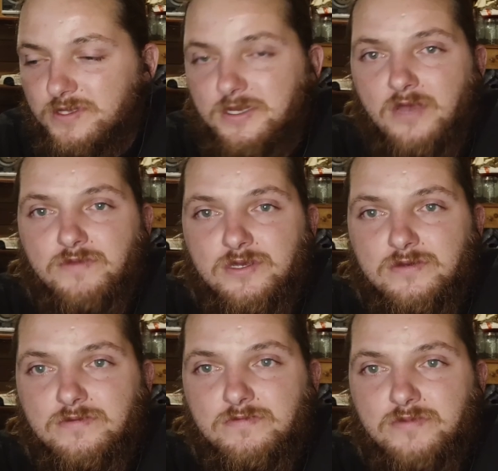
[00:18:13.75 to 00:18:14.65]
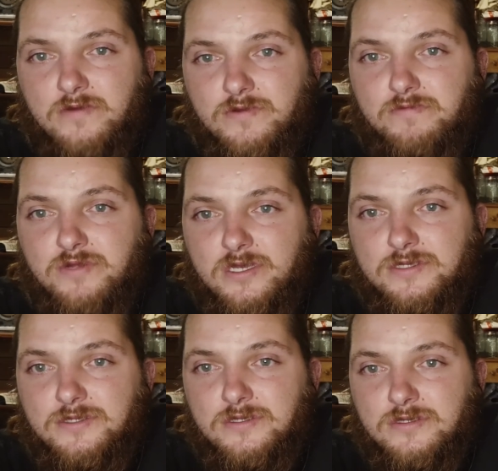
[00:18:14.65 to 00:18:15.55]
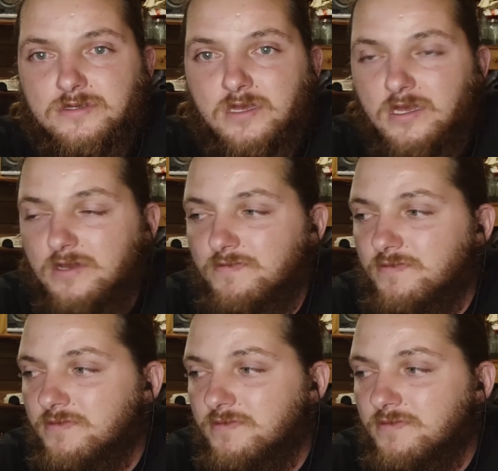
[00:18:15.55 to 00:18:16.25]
timing, perfect place. And